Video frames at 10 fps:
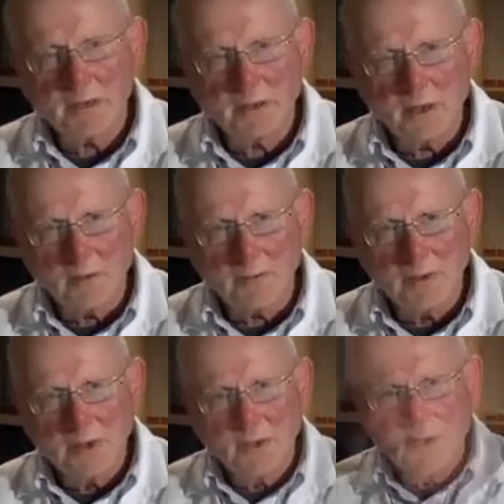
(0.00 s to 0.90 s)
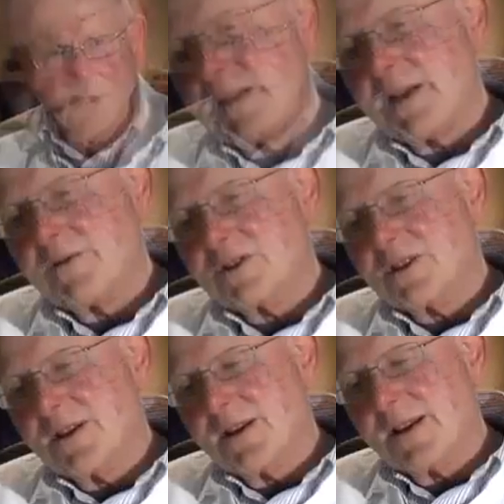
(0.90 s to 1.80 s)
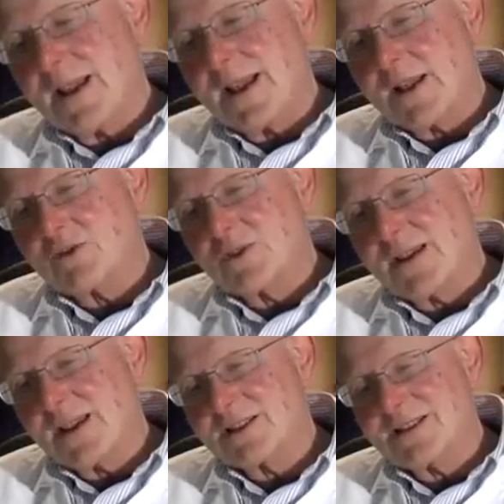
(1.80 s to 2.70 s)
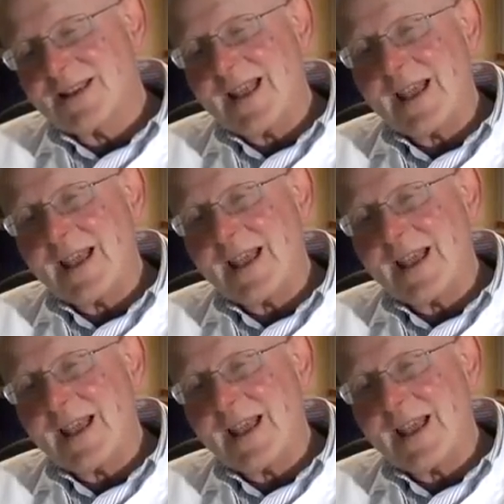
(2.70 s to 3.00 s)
alone. The THC actually has an